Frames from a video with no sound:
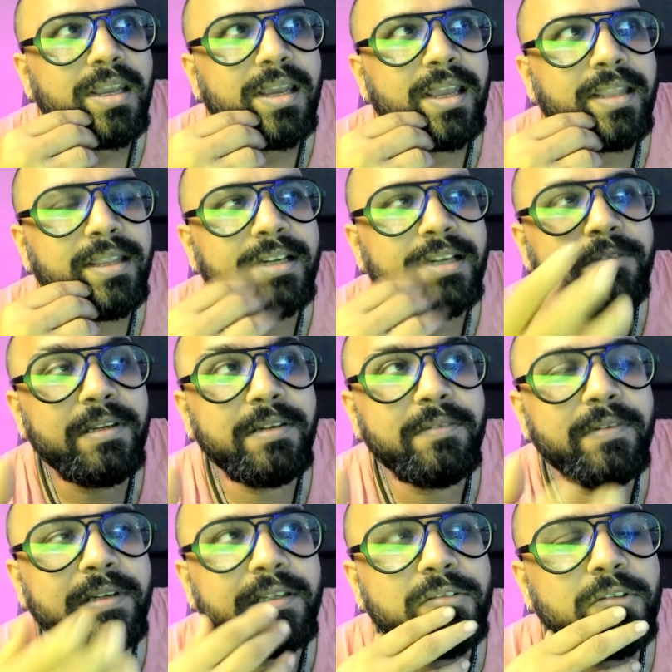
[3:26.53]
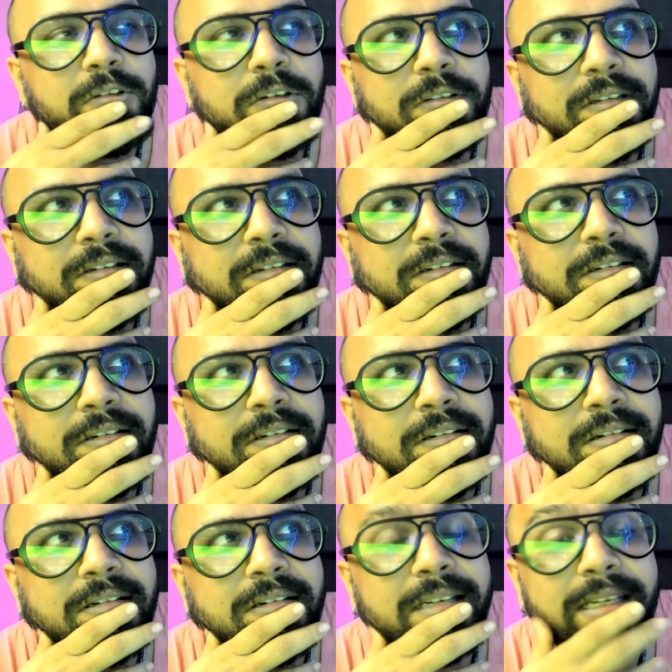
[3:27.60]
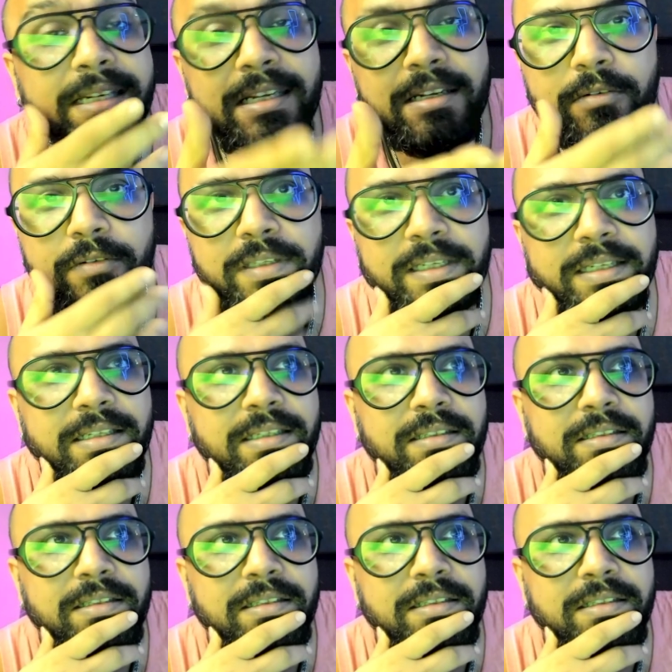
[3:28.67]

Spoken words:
And that's when we saw the clinic over there.